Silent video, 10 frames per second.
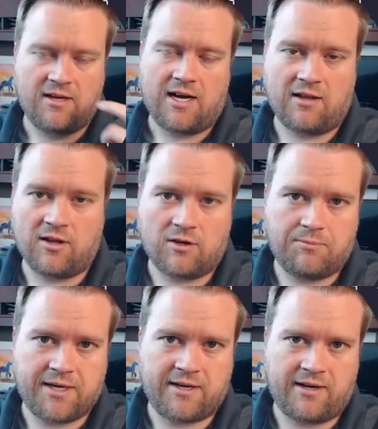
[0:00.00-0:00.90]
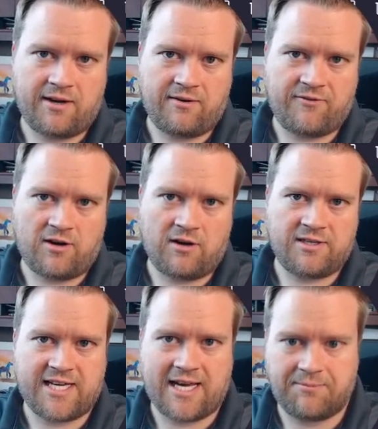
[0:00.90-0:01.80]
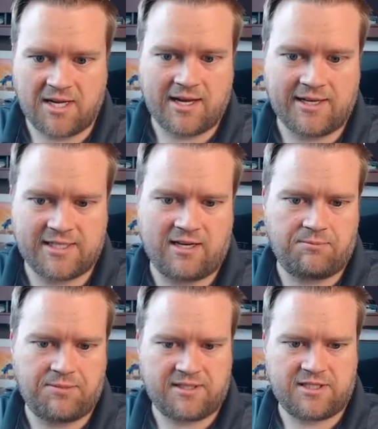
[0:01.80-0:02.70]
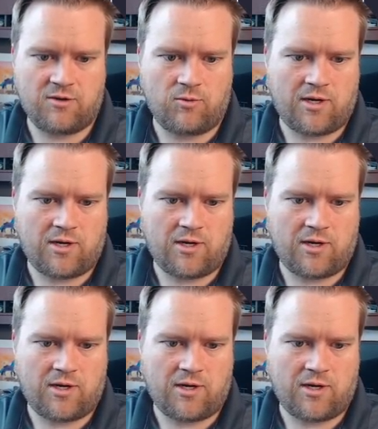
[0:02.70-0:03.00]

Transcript: a little bit of our Tabnine to help us too